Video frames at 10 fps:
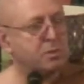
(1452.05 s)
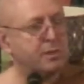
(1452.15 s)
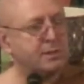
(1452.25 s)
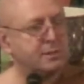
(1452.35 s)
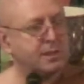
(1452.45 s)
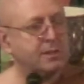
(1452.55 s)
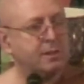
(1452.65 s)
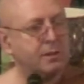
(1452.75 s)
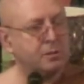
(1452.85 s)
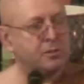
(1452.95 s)
they said
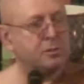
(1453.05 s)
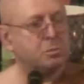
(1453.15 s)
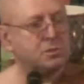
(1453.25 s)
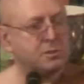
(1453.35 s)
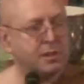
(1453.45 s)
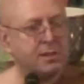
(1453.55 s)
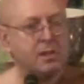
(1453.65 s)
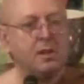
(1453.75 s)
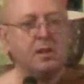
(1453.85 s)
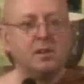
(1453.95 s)
they heard was said.
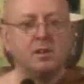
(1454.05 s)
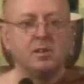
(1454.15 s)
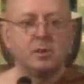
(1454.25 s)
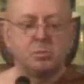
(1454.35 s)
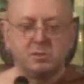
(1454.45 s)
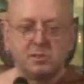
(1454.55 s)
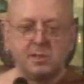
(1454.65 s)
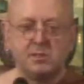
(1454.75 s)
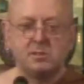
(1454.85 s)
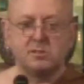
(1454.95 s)
The
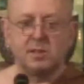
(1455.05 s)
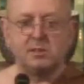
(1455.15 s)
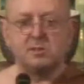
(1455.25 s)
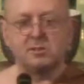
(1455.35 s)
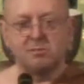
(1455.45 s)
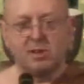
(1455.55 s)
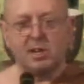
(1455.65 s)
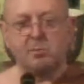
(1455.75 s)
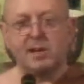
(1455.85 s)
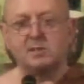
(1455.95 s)
procedures they
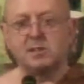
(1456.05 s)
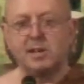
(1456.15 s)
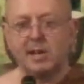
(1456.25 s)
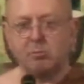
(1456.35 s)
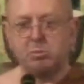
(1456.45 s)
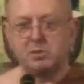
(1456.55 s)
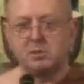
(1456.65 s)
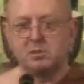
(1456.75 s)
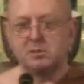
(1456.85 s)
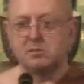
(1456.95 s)
described actually
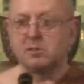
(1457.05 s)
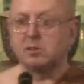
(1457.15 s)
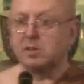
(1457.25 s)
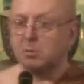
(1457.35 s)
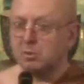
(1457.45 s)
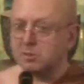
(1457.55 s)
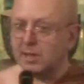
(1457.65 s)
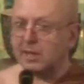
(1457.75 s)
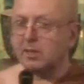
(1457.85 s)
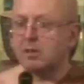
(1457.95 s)
happened. So it was
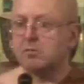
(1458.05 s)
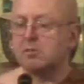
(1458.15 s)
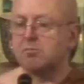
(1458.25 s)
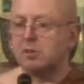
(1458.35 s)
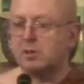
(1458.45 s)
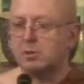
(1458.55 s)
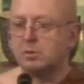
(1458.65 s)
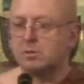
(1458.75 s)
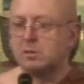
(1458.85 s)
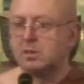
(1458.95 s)
accurate
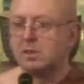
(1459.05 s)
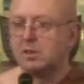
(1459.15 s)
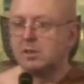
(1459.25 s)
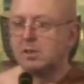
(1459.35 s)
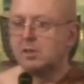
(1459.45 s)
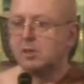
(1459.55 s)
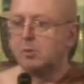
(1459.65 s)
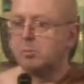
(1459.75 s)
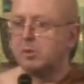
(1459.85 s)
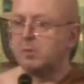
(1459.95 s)
recall.
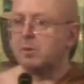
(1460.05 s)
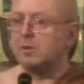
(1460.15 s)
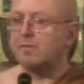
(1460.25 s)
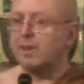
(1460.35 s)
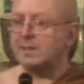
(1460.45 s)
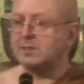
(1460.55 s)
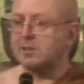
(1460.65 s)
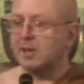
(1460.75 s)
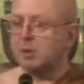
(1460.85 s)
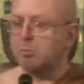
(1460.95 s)
But the most
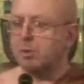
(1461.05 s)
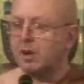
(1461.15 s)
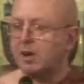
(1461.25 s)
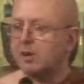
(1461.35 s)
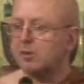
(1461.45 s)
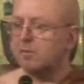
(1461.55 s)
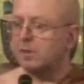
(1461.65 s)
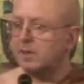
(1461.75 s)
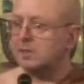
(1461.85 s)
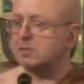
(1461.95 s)
fascinating part of
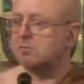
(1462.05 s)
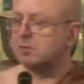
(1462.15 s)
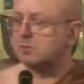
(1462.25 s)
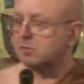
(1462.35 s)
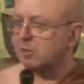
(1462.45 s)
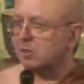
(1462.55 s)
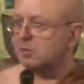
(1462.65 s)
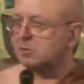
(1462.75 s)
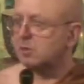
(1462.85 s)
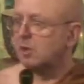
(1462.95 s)
his
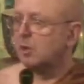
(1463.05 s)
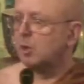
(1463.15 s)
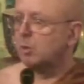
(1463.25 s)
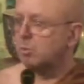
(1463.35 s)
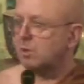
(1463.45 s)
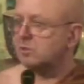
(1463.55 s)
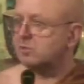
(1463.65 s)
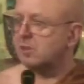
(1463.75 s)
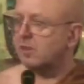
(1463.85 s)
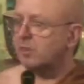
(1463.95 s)
research
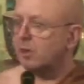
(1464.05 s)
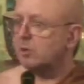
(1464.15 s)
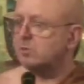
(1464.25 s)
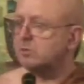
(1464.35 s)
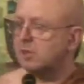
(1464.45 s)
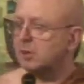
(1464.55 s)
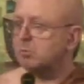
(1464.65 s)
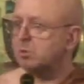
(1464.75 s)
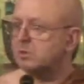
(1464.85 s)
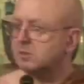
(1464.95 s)
was that those
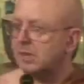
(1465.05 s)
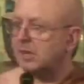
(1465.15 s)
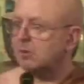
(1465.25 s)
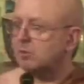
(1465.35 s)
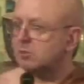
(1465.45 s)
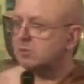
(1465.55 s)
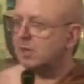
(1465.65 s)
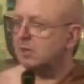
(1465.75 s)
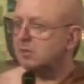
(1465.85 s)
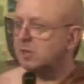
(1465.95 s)
10%, or just
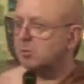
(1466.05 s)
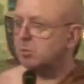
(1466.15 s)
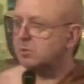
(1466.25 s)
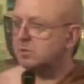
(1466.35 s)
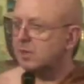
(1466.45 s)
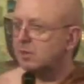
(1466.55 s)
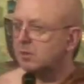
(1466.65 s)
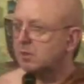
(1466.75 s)
under 10%,